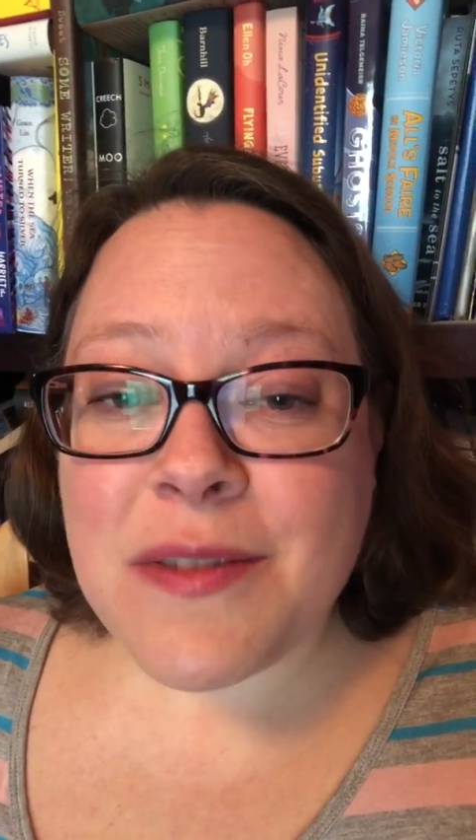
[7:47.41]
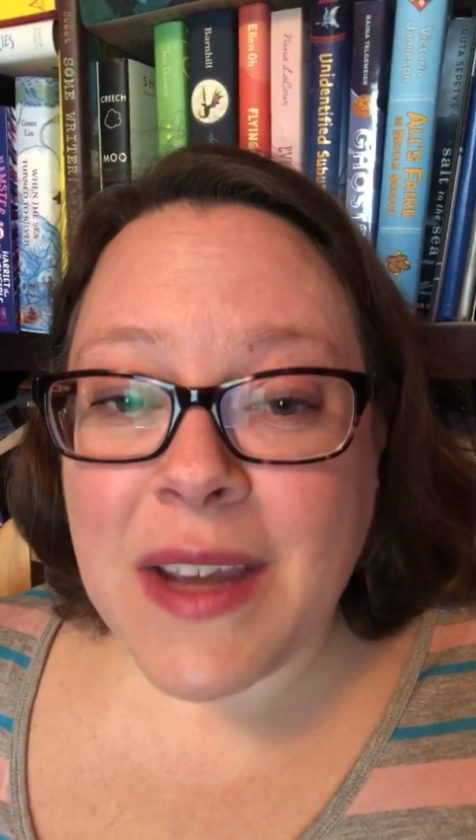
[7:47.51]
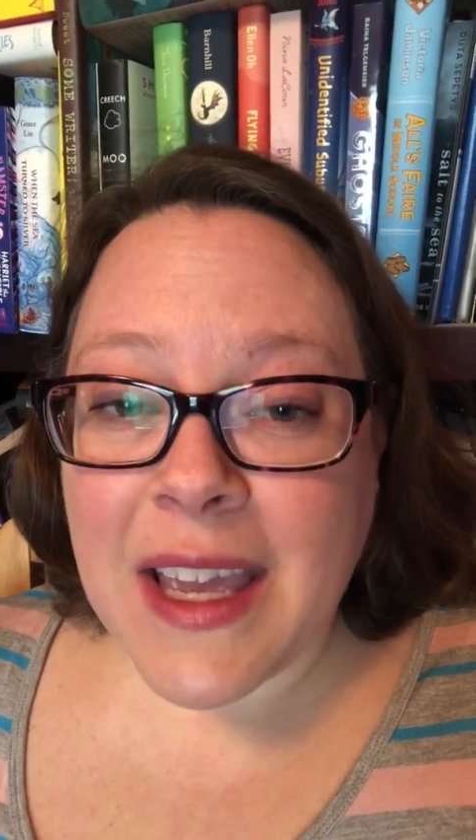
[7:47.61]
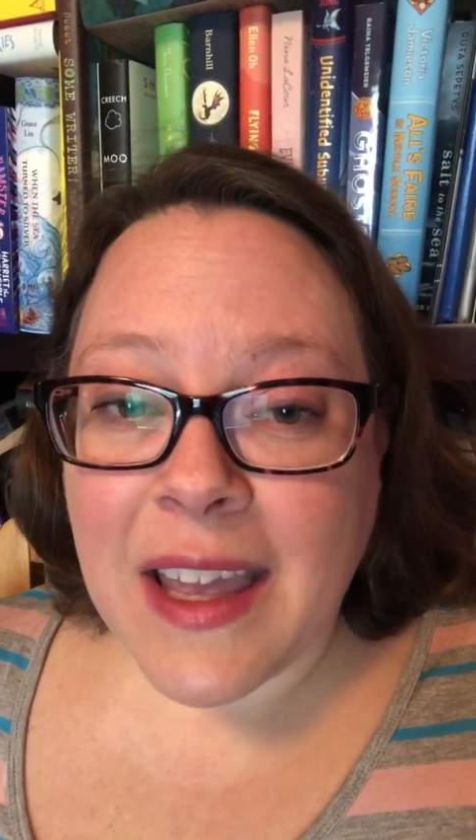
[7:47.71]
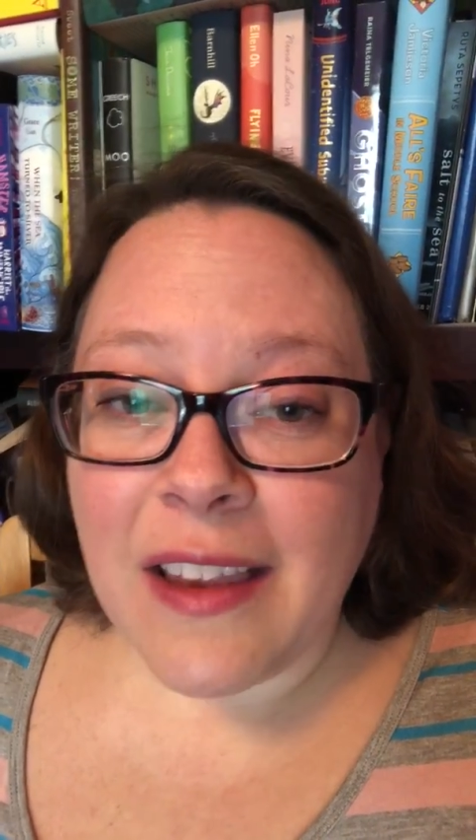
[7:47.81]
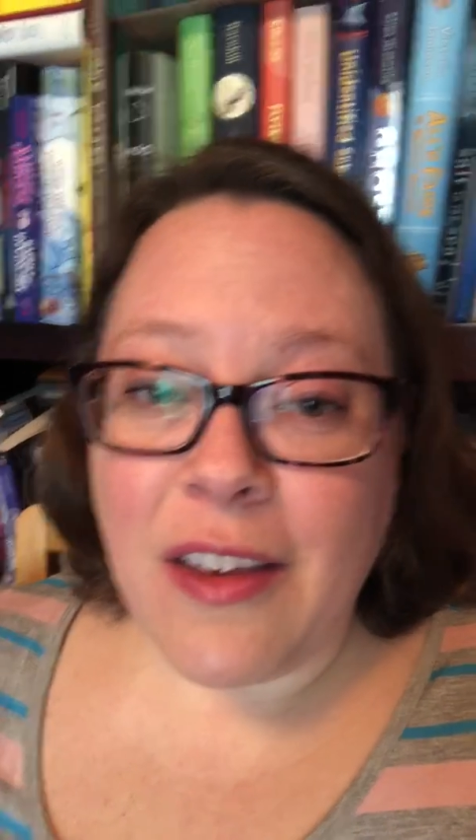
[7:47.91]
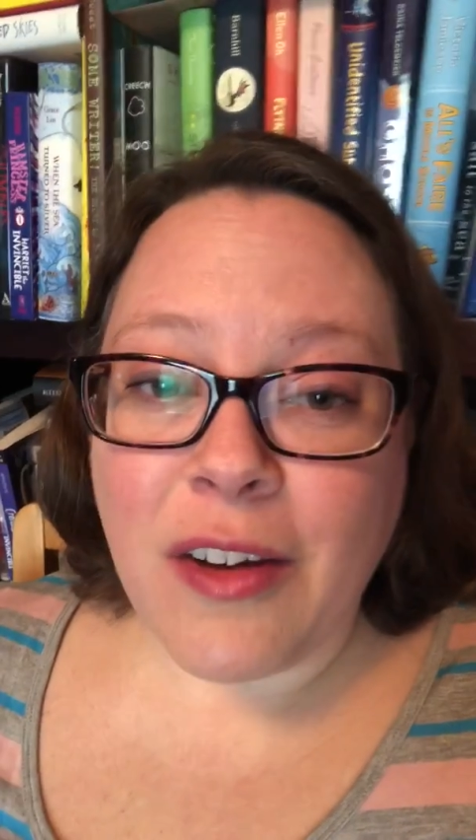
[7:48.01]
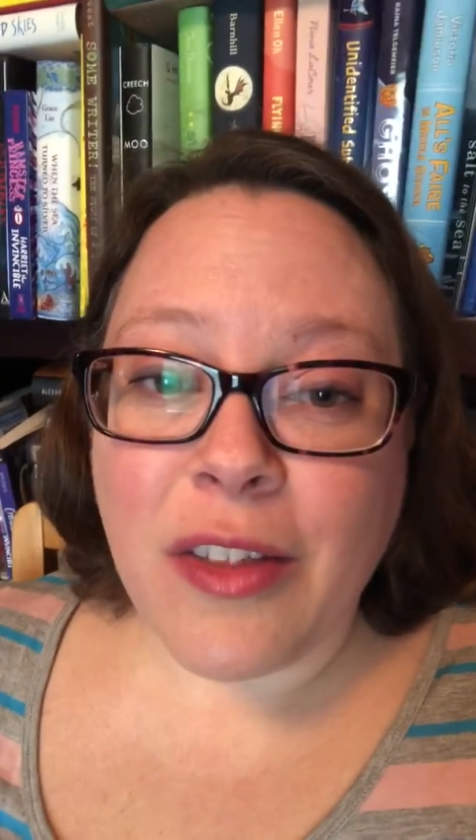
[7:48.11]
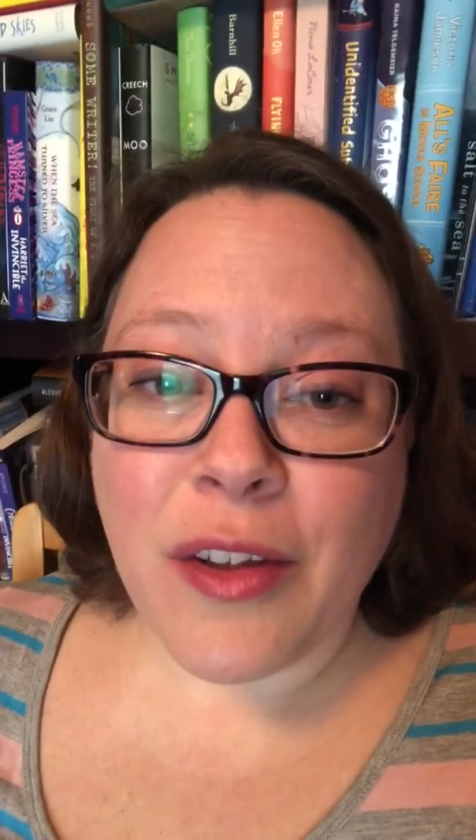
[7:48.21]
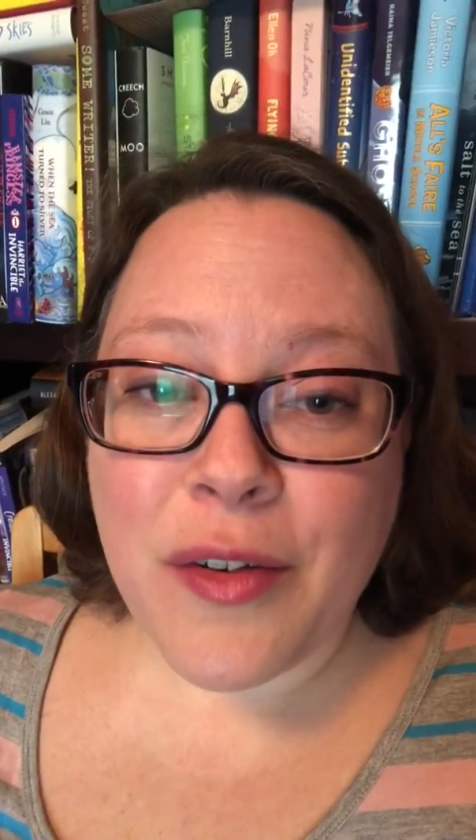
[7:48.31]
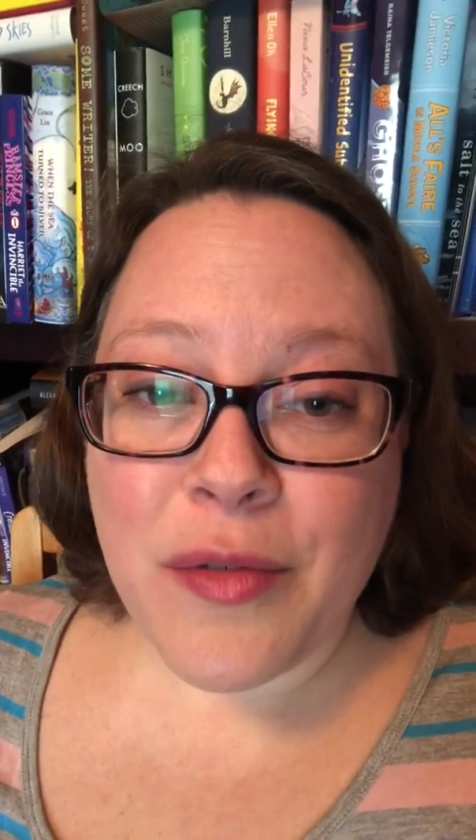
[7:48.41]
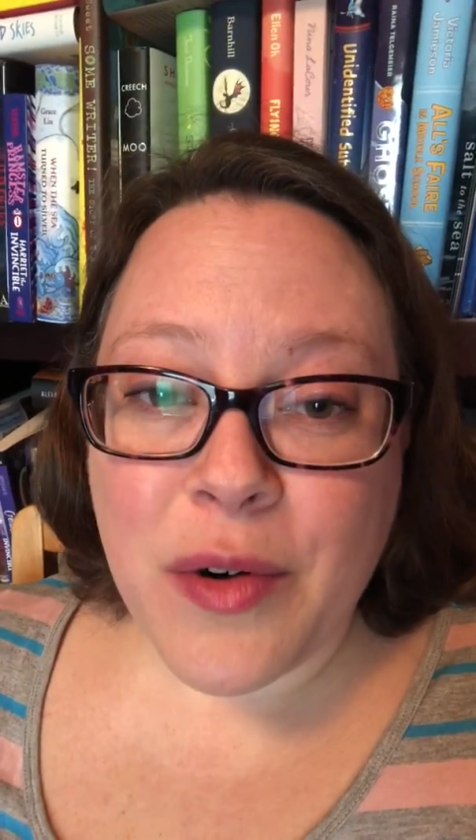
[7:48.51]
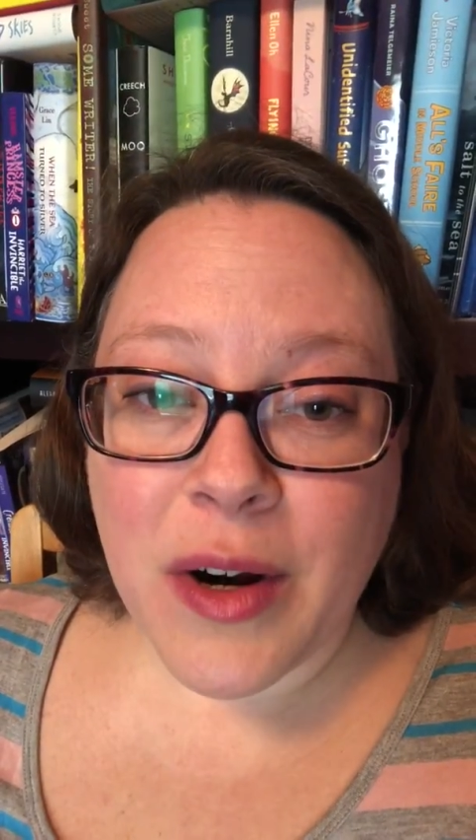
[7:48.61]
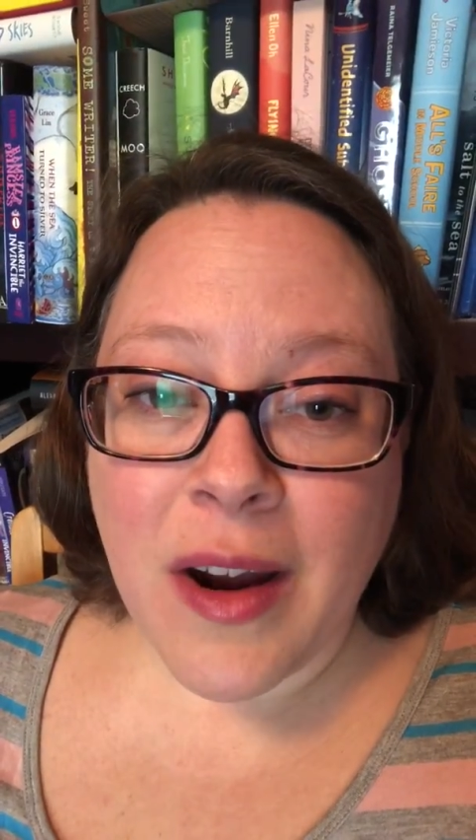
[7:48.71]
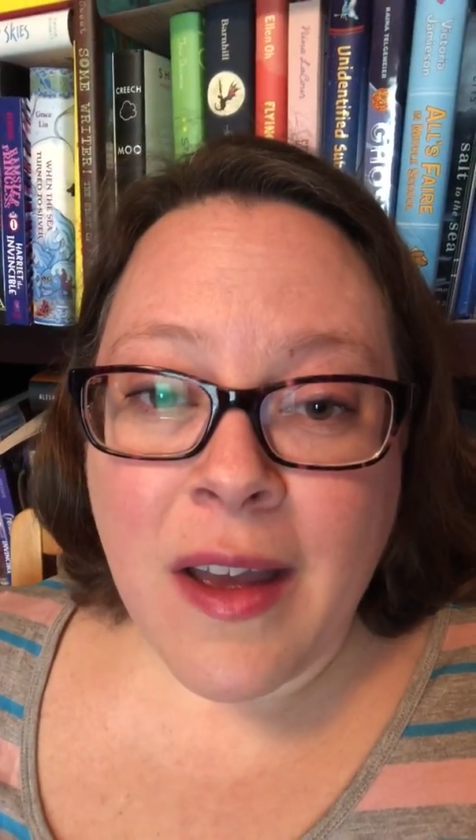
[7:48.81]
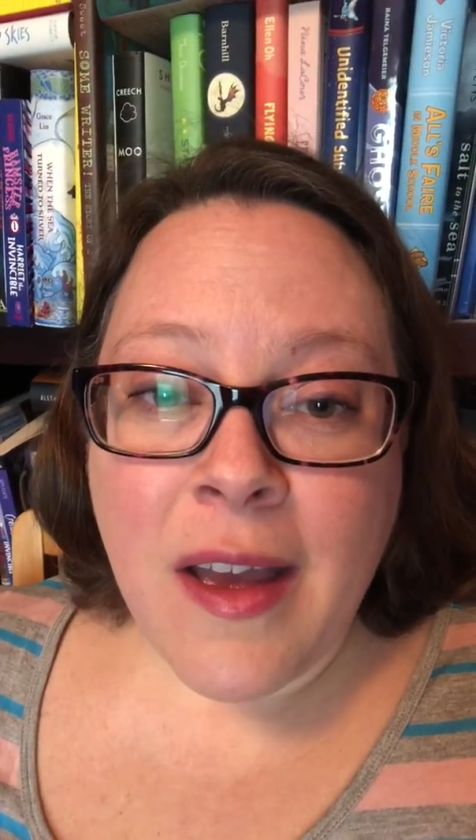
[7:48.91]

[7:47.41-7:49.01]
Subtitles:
week, and you can look for